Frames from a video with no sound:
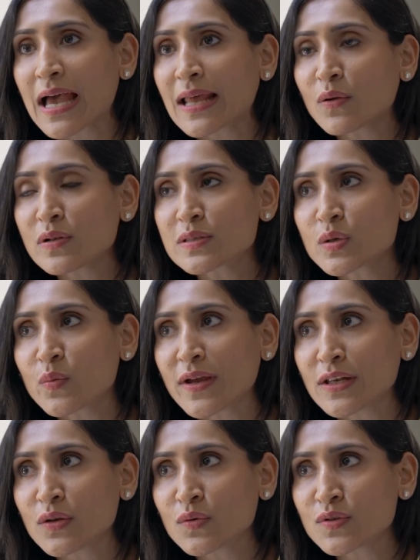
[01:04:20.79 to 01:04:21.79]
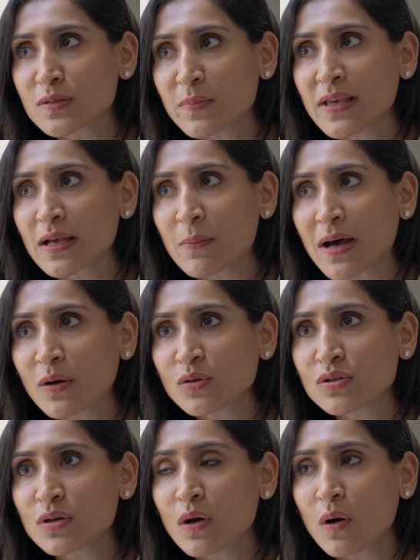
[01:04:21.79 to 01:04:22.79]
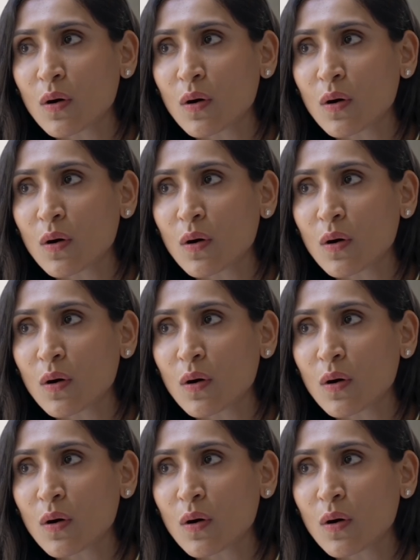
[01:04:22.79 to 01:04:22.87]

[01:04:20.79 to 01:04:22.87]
And also when you speak about